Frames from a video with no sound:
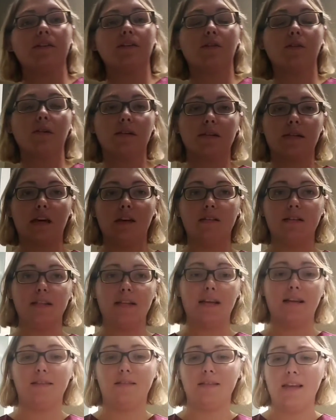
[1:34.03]
degrees
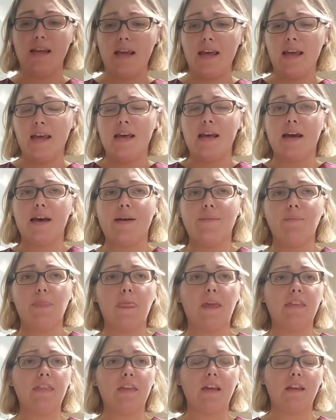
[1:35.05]
Celsius.
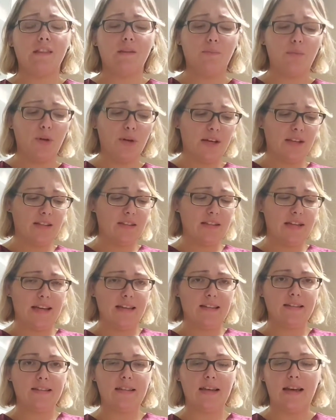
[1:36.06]
I think in the book it
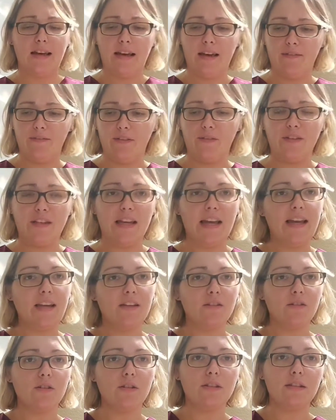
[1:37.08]
states 58
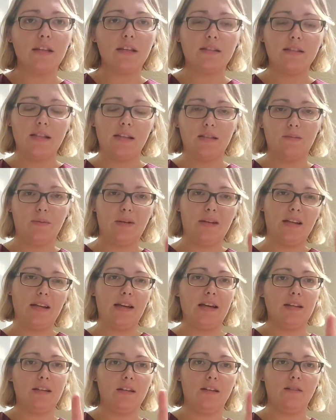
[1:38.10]
degrees Celsius, but it
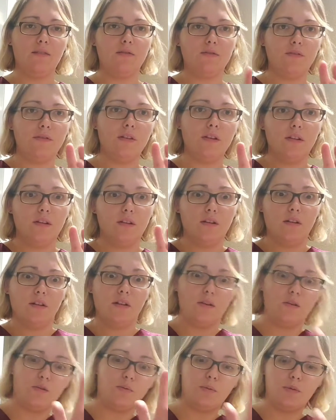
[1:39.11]
kind of
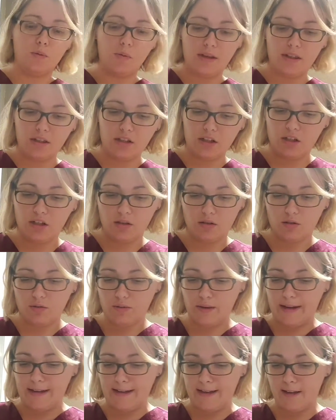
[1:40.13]
goes between the
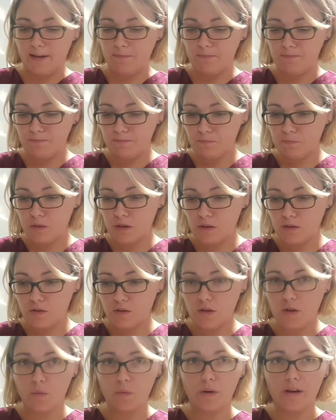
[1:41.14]
two.
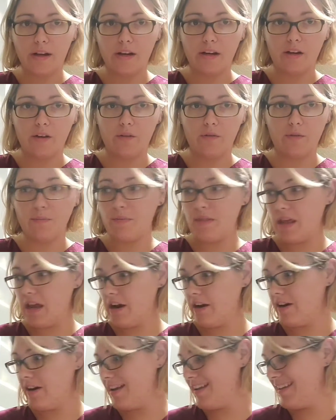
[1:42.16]
So we'll kind of go from
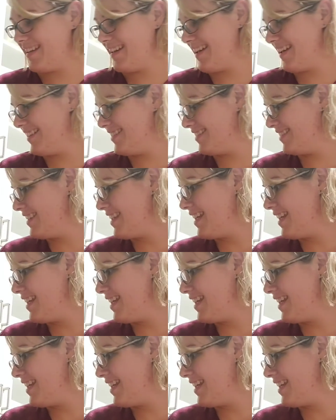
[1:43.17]
there, I guess.